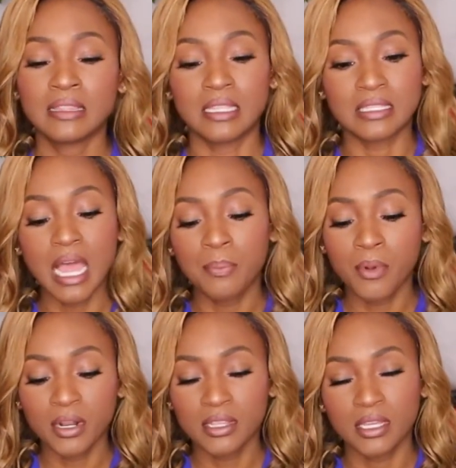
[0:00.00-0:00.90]
The top
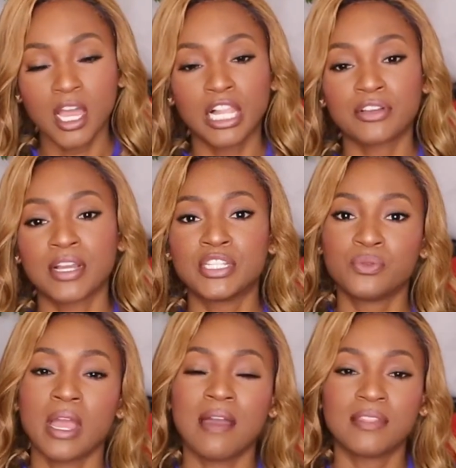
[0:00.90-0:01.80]
part of the color, I
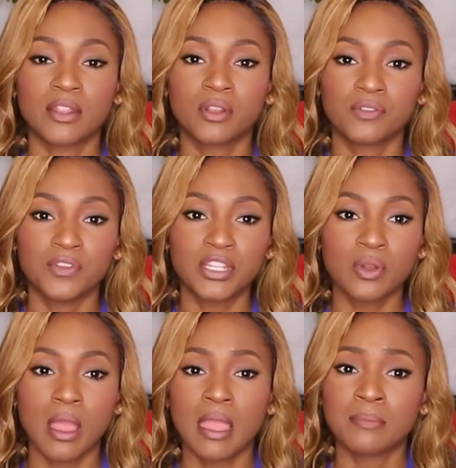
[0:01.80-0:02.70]
do have that on video.
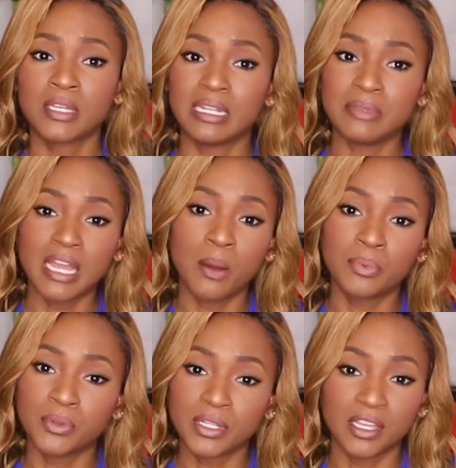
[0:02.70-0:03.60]
I am going to be
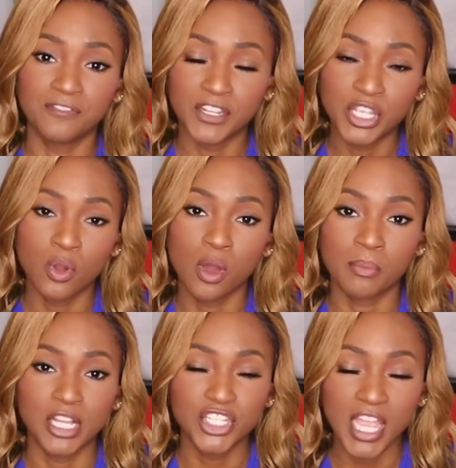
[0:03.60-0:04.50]
uploading a video on
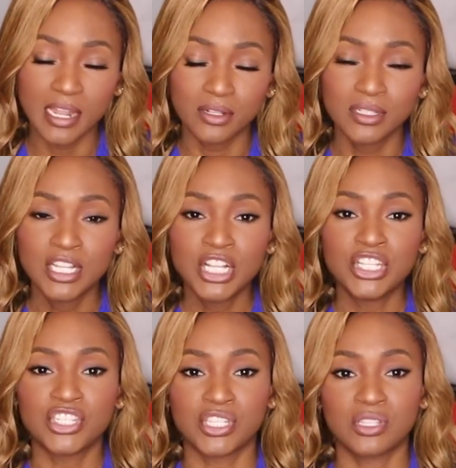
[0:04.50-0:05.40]
my channel
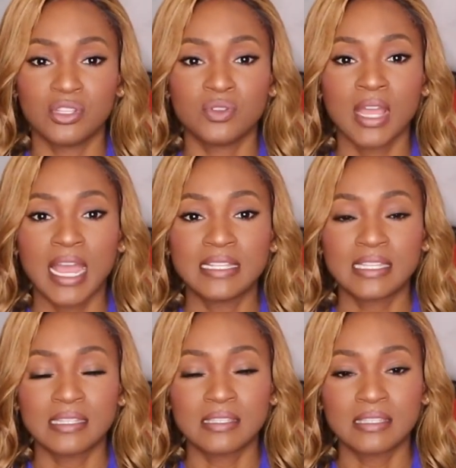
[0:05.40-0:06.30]
just so that you guys
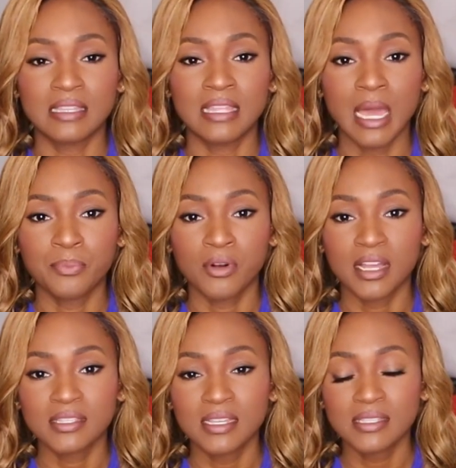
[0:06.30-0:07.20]
can see that
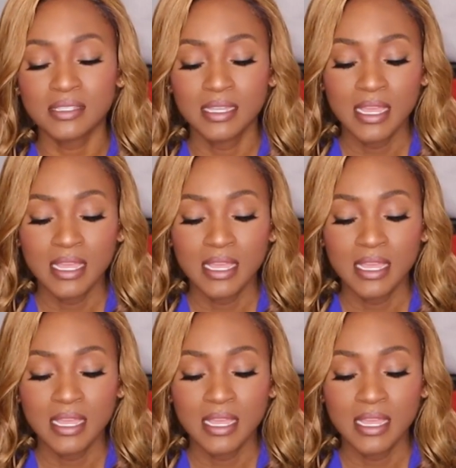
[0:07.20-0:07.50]
process.